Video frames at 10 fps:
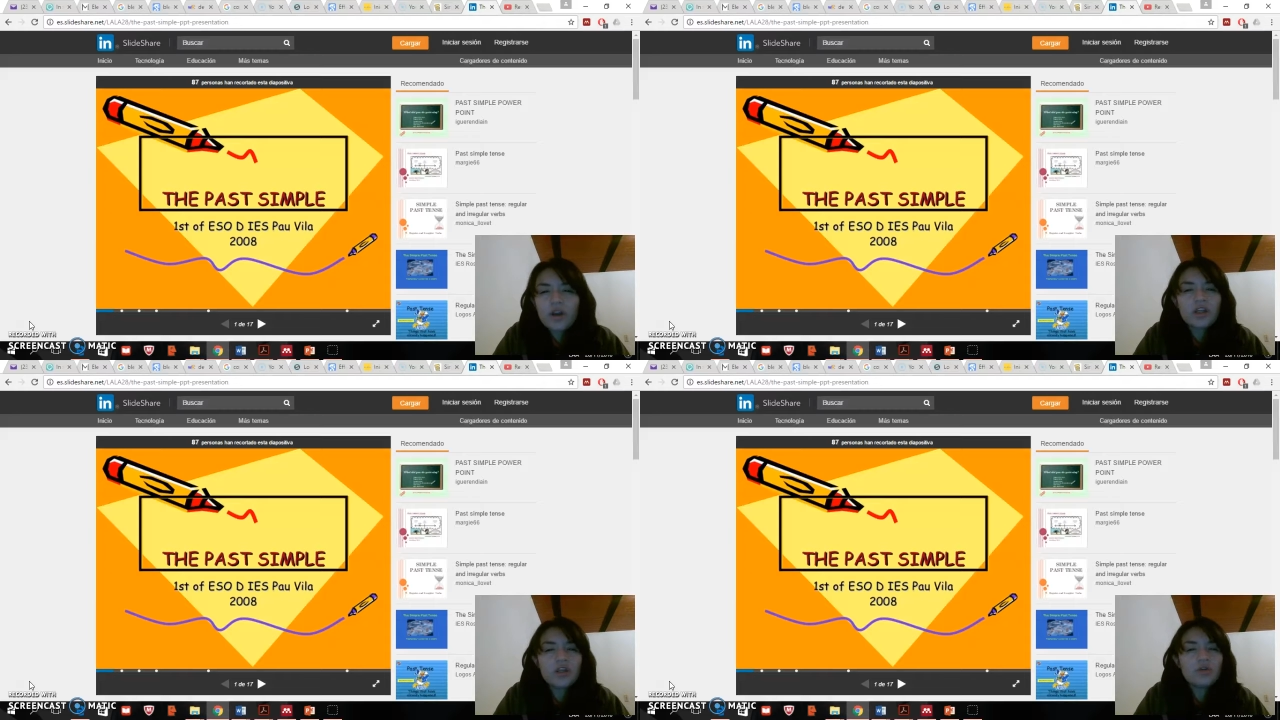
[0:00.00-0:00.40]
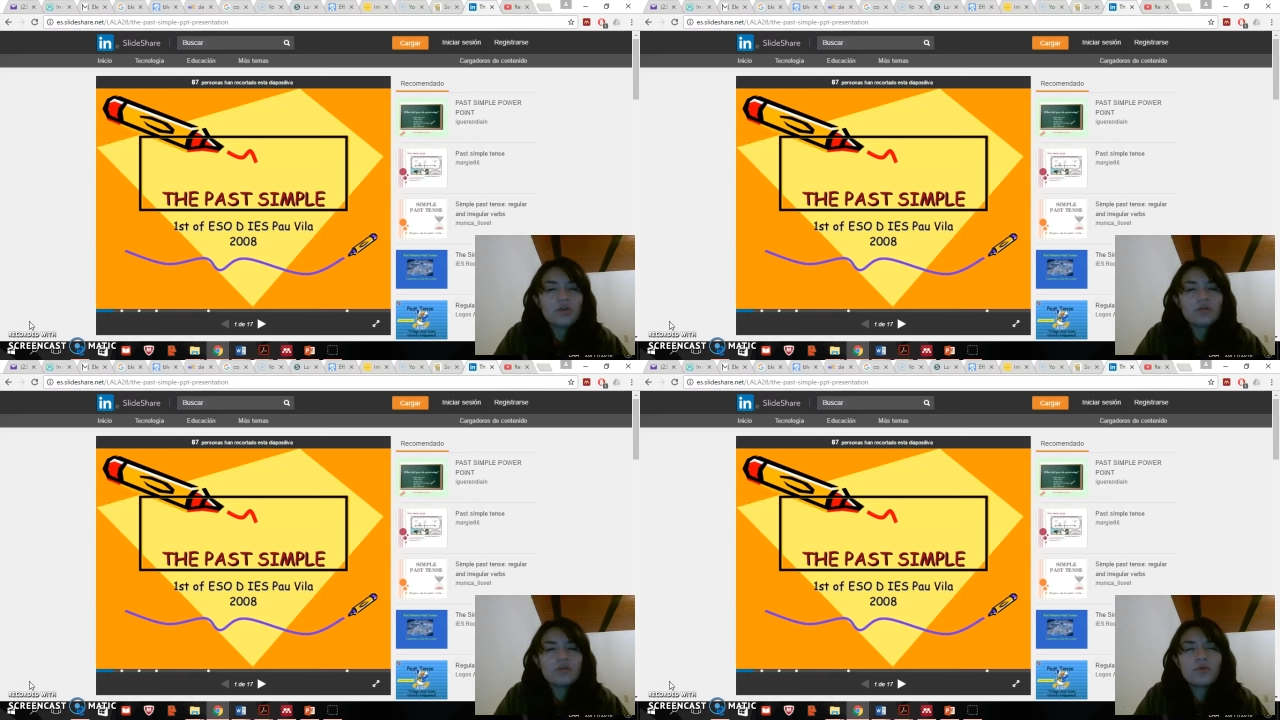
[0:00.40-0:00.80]
when you
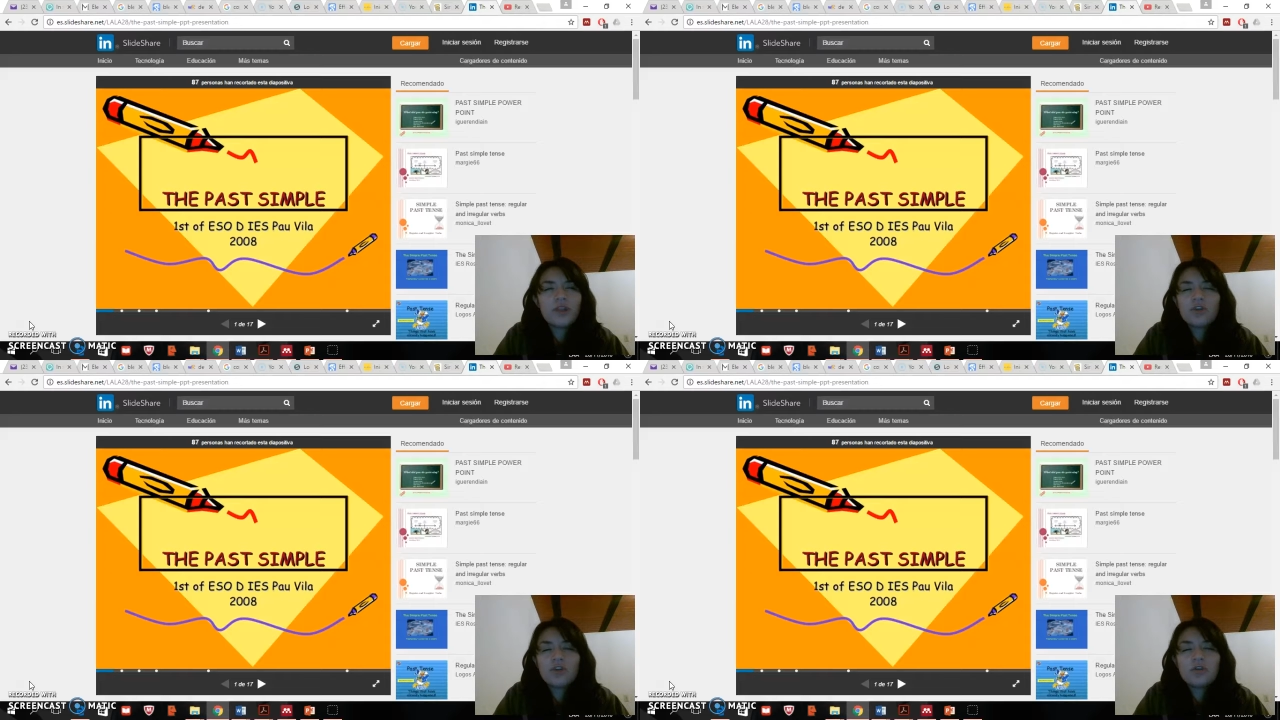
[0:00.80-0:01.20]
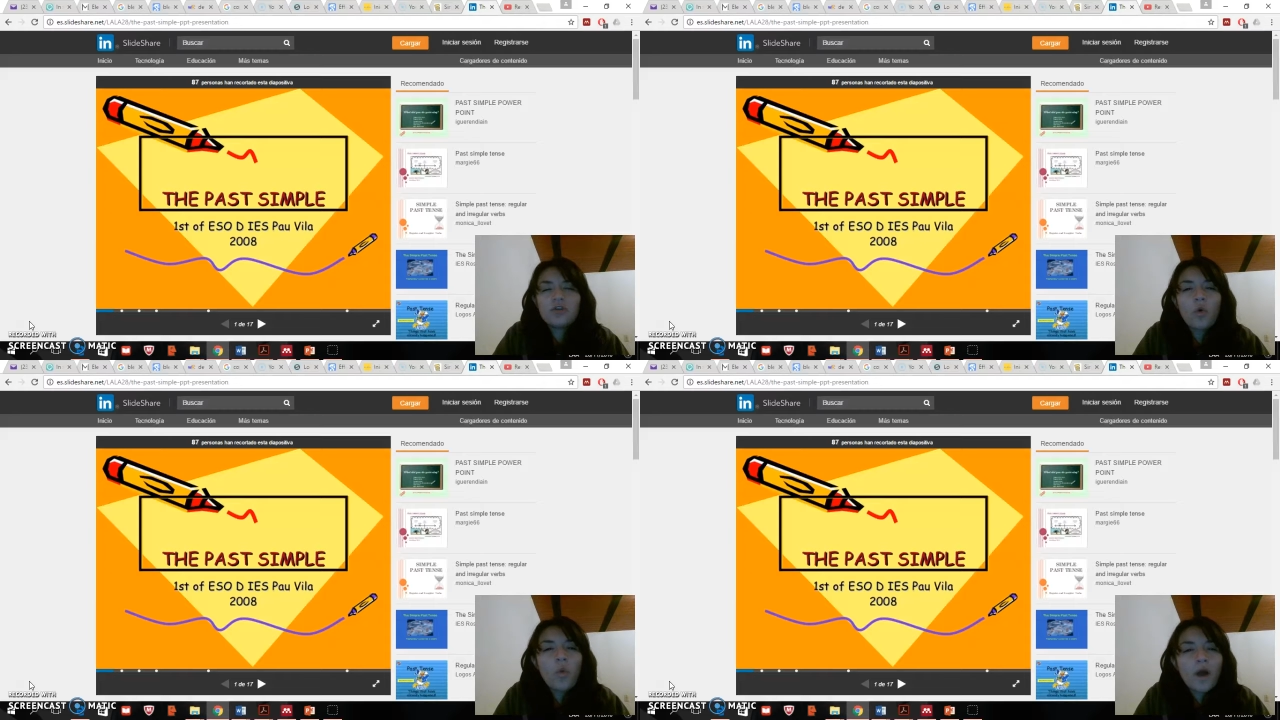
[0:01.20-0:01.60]
don't
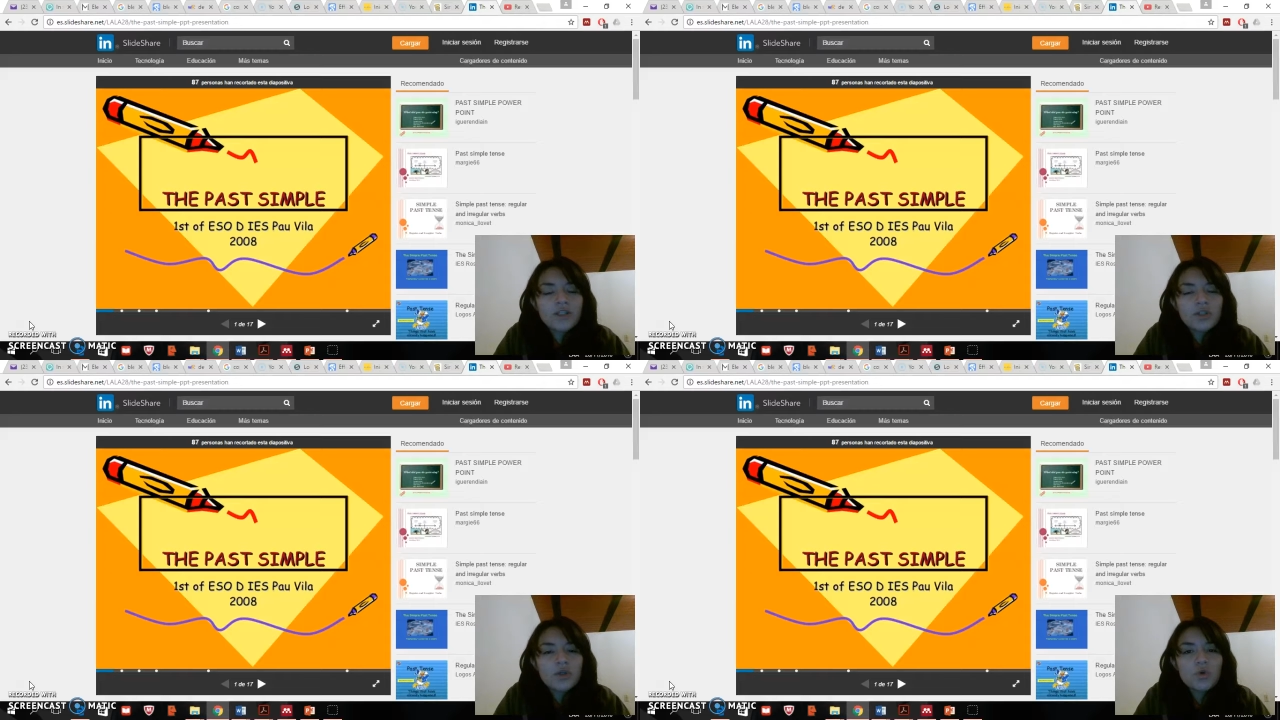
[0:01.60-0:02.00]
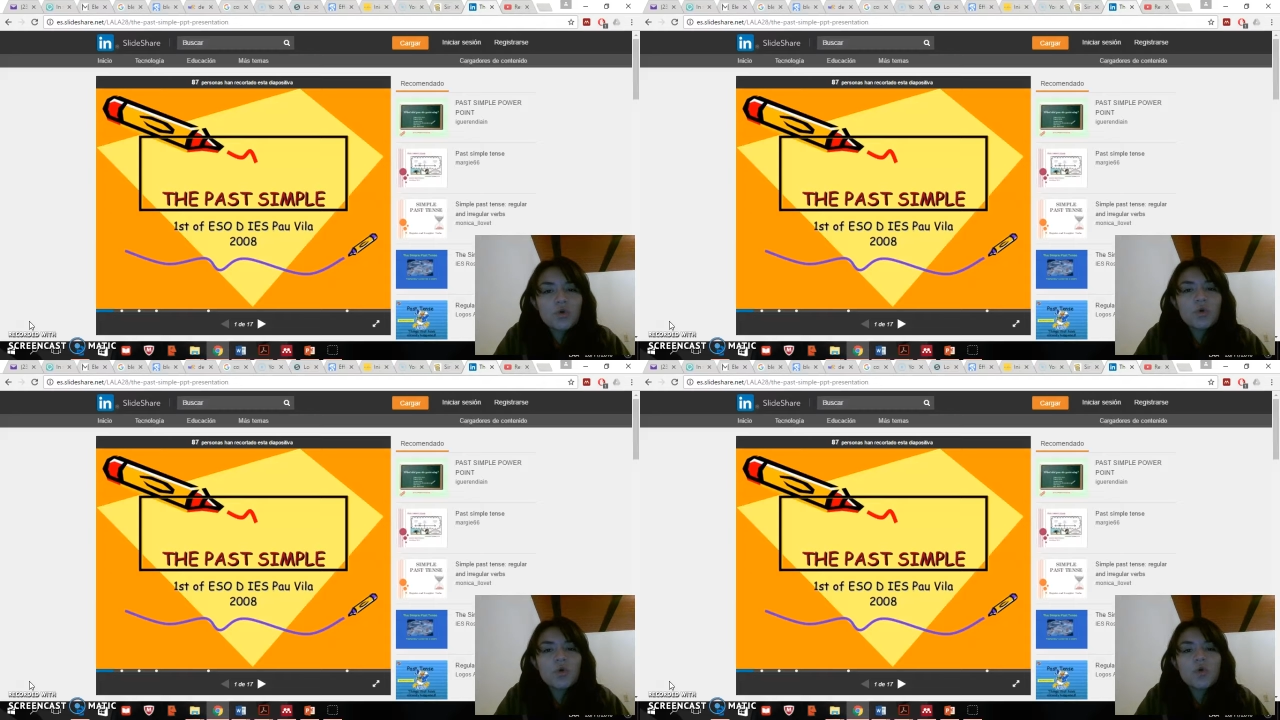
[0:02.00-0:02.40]
know what to
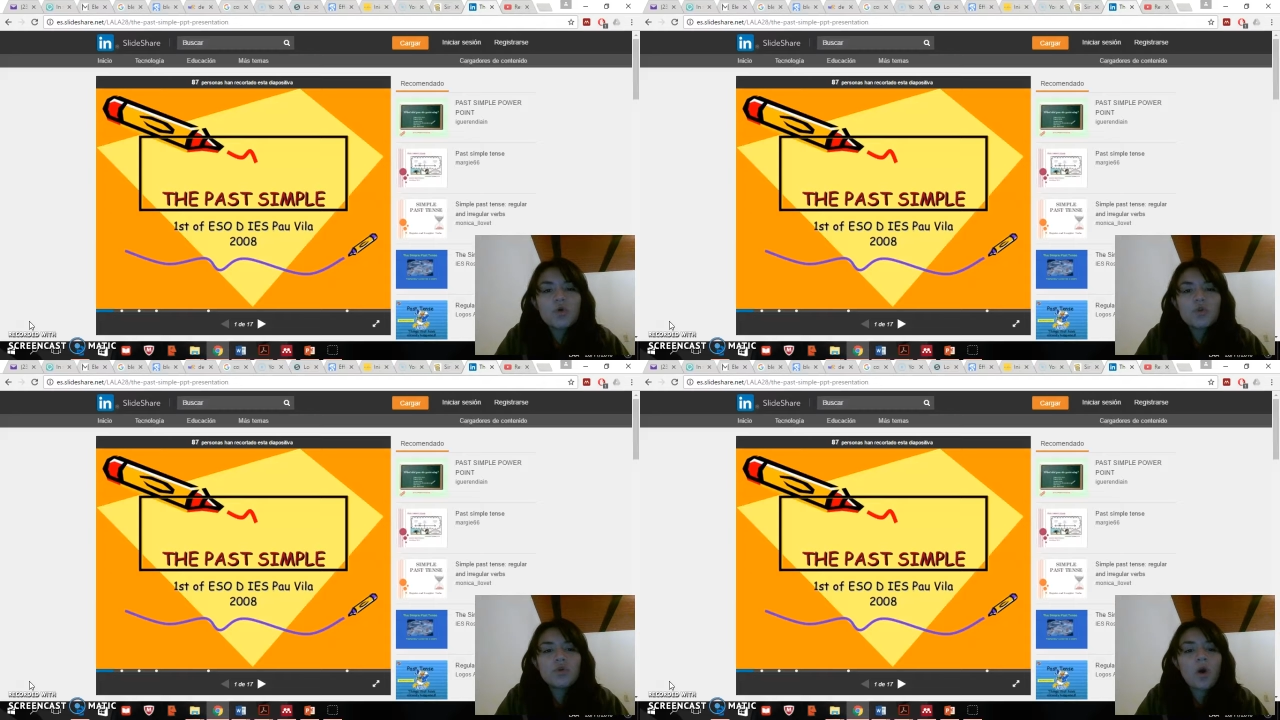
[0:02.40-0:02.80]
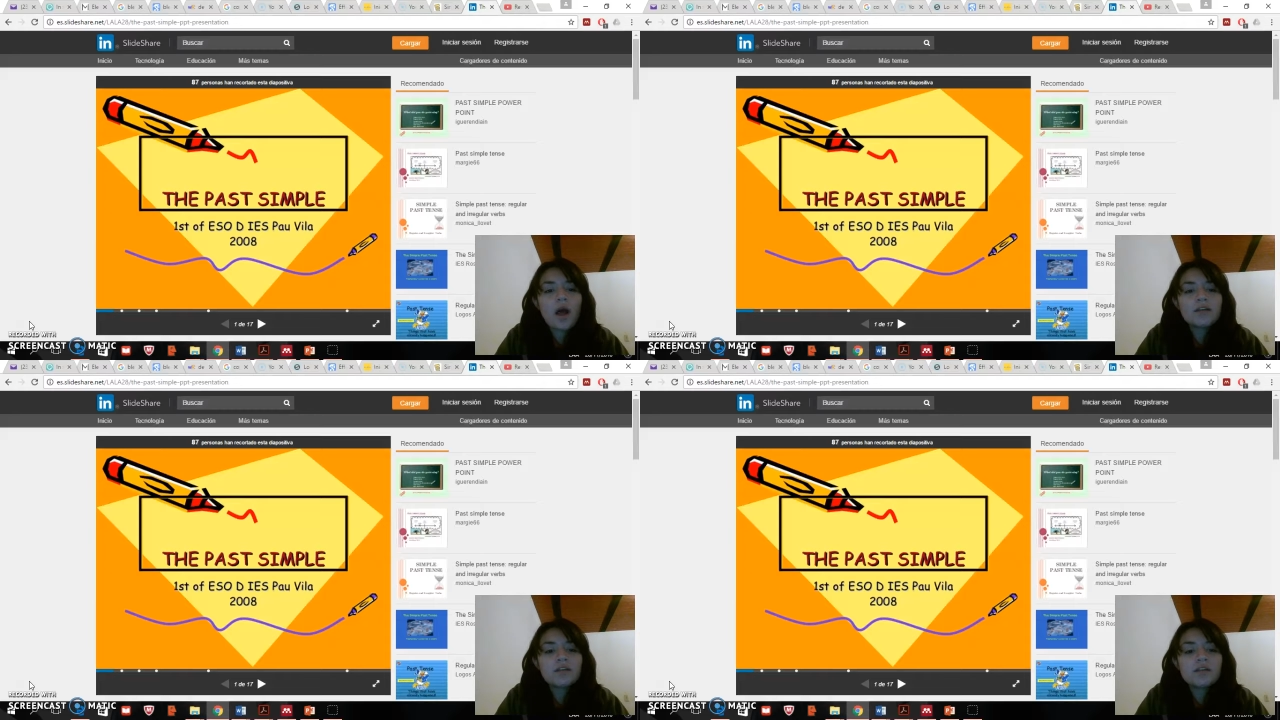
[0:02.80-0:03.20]
do, who to
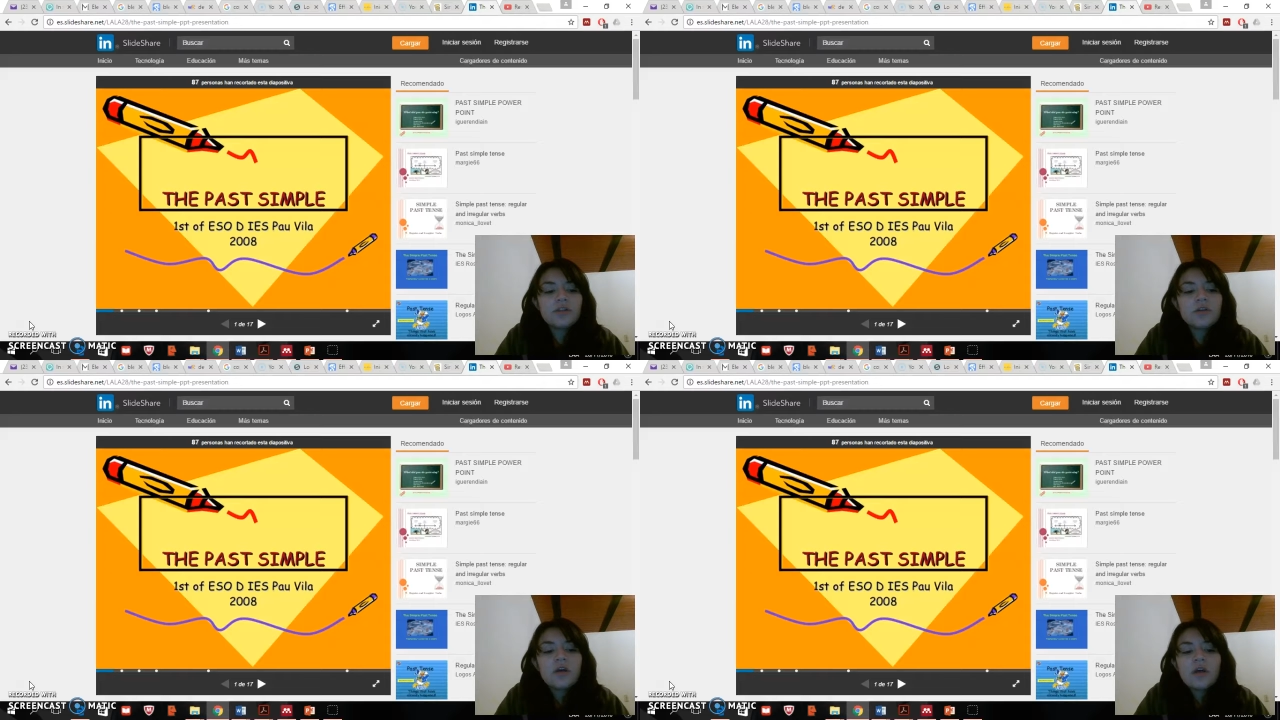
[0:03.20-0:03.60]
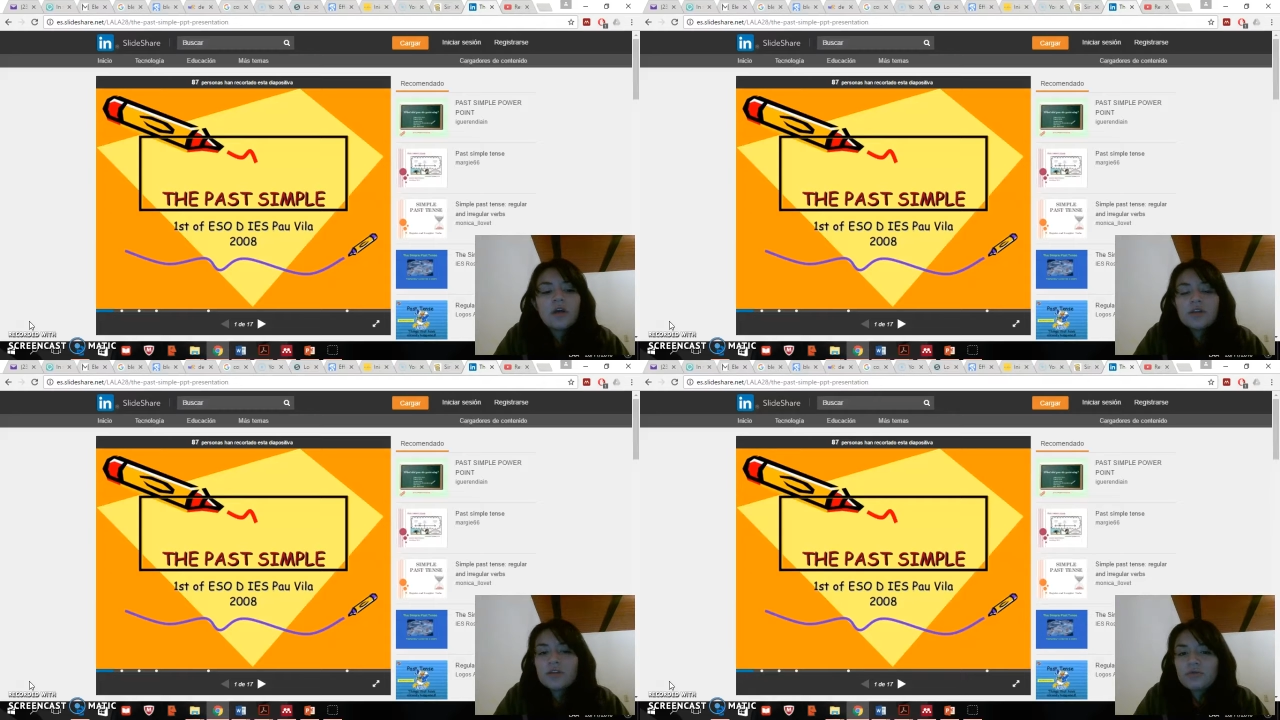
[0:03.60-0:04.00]
ask to.
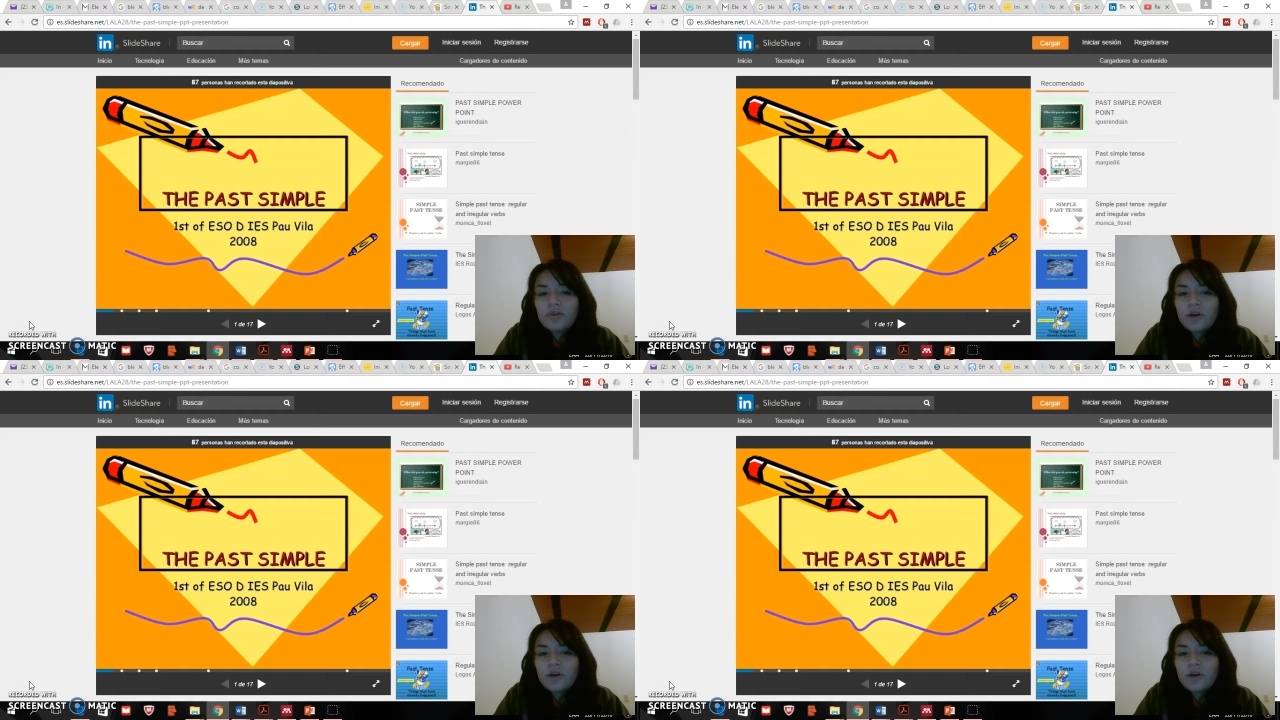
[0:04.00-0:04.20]
Don't